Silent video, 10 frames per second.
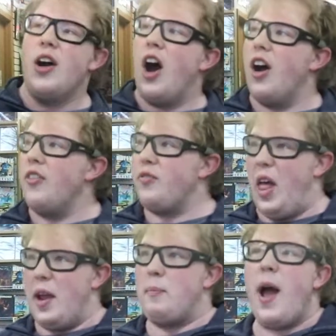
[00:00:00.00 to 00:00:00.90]
of
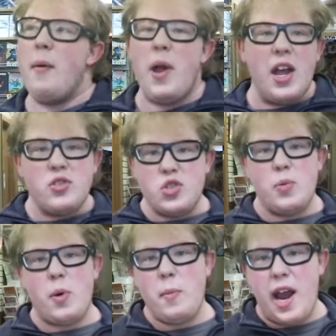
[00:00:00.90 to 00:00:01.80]
like Batman,
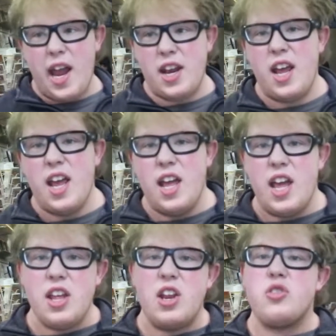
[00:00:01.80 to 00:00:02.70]
Superman.
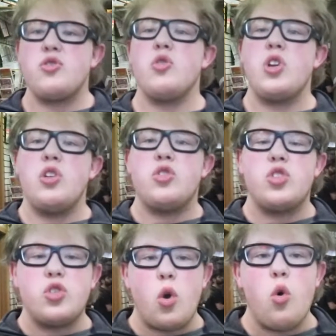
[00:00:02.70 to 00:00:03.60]
It is looking
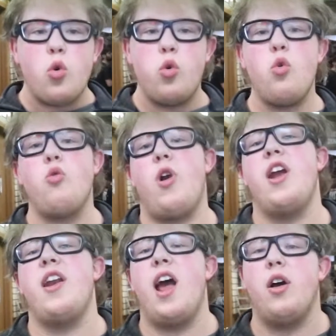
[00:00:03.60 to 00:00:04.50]
so cool
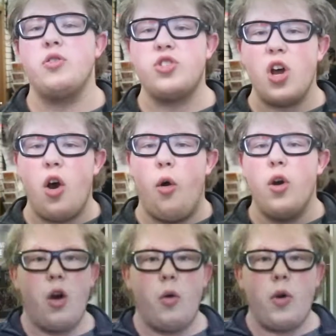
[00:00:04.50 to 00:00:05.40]
right now. So
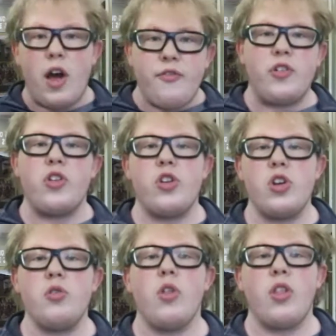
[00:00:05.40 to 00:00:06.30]
without further
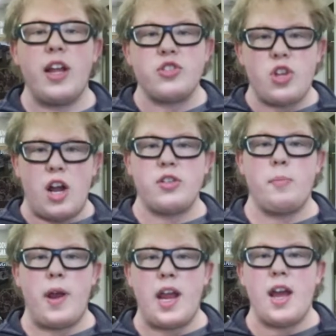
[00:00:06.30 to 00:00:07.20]
ado, let's talk to
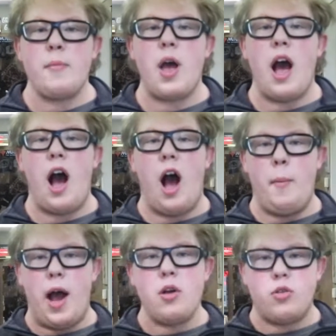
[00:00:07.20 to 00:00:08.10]
Pam
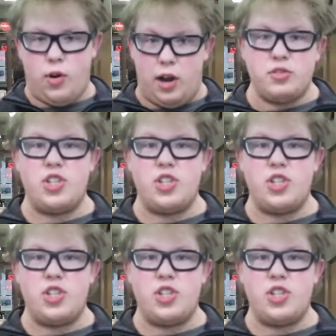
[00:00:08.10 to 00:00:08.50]
about Ground